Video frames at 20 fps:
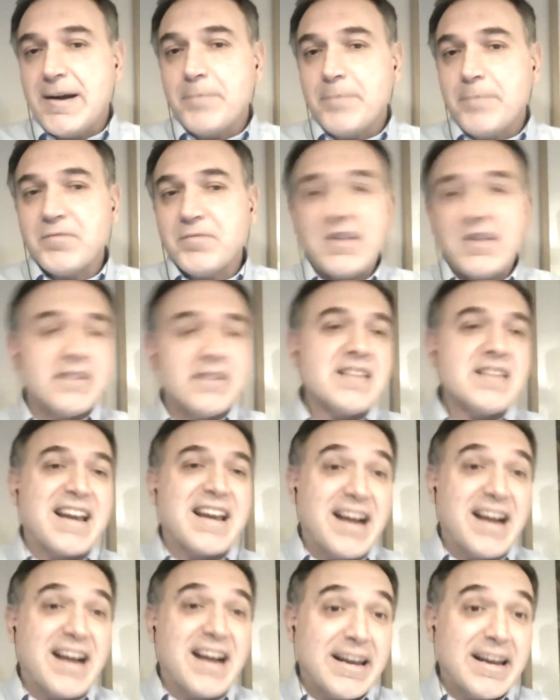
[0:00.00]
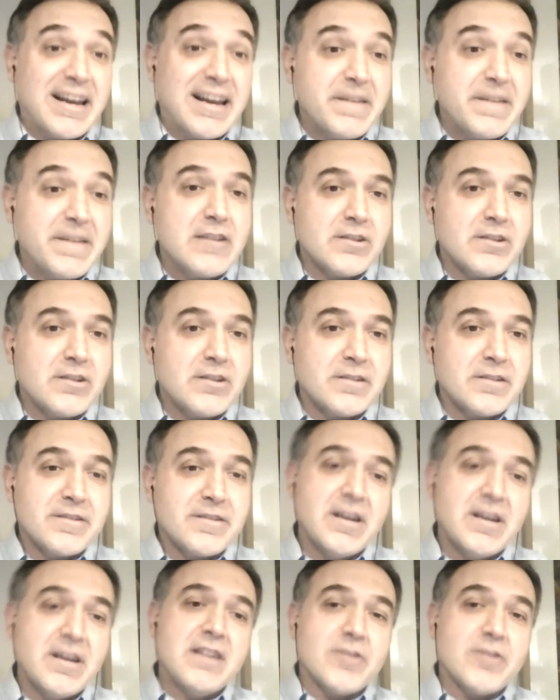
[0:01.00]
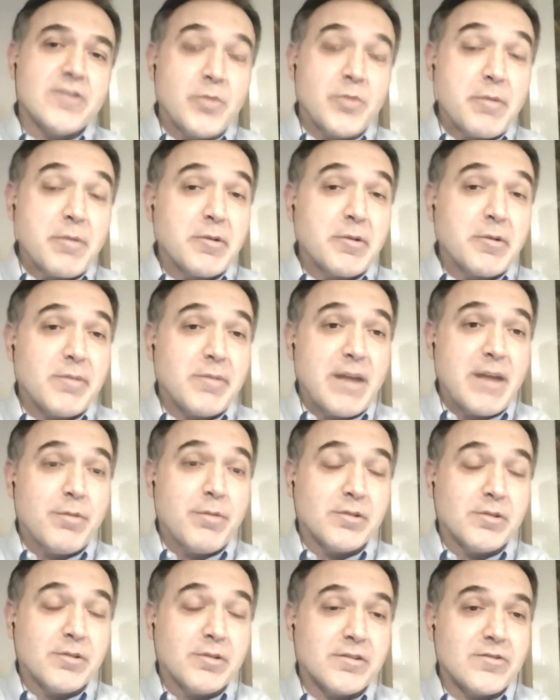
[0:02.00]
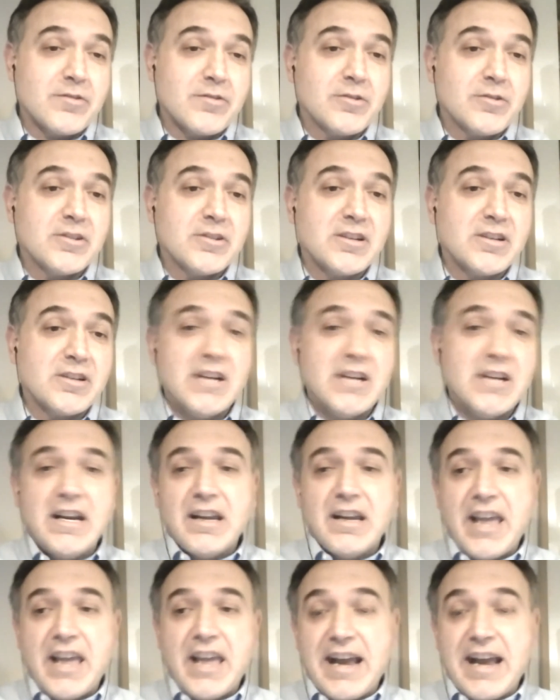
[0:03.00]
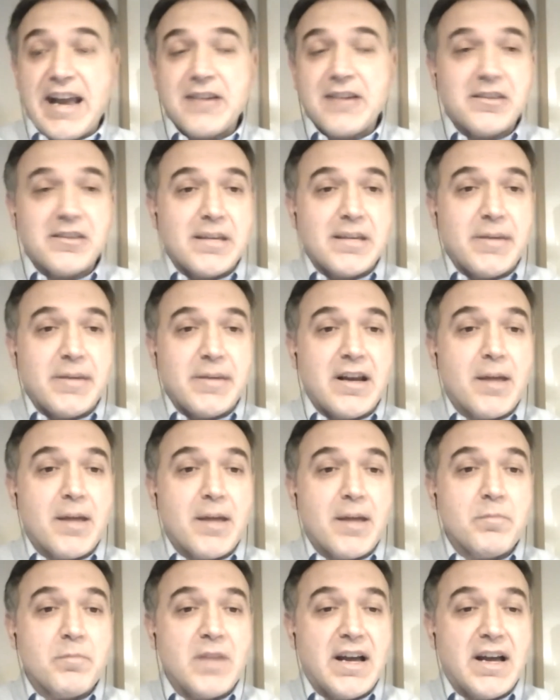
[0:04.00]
There's psychotic features. So people with bipolar disorder can actually become,